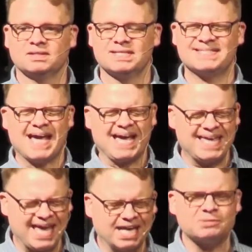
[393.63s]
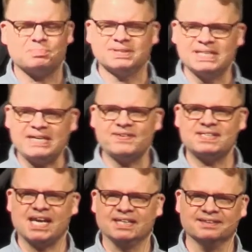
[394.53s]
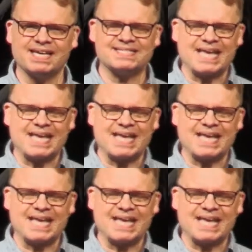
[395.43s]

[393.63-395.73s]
to say, I can't believe it unless